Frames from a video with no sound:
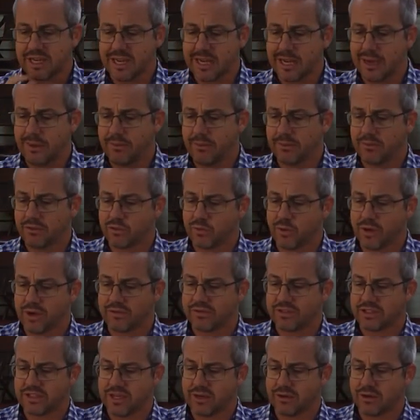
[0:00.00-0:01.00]
Abram's
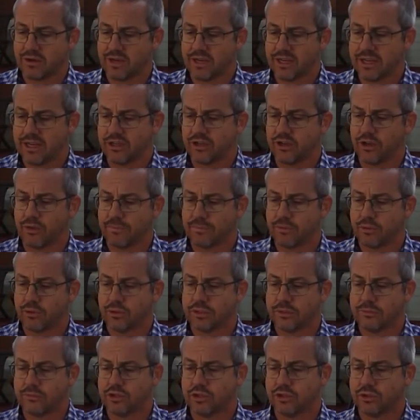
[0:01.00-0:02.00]
wife Sarai had not
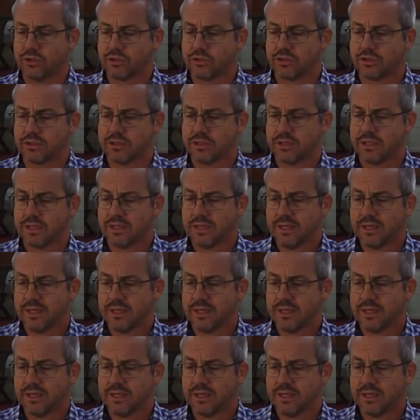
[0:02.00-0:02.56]
borne him children.